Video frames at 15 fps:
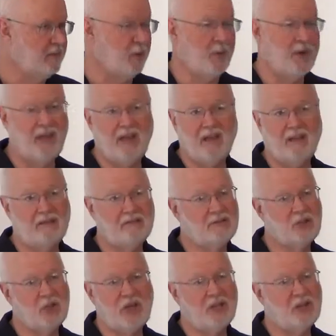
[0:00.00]
But we
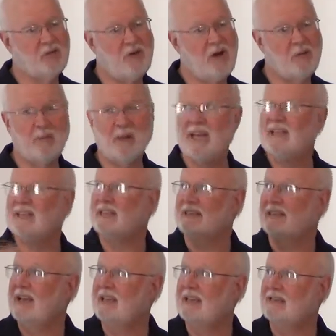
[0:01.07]
look in the wrong
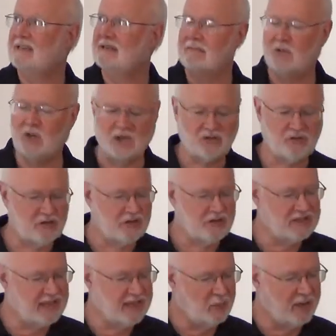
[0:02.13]
places. As
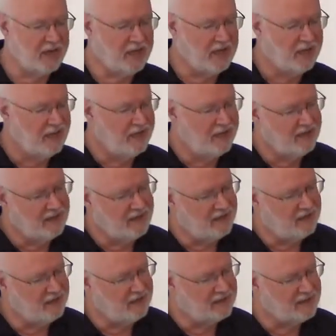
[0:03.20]
Chesterton said, we, you
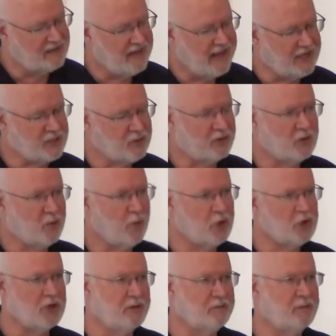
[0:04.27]
know, it's natural to
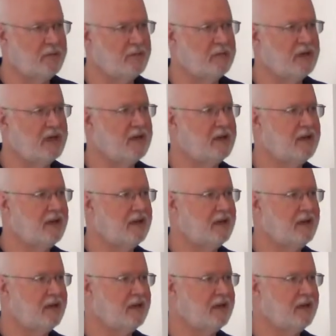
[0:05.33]
worship, but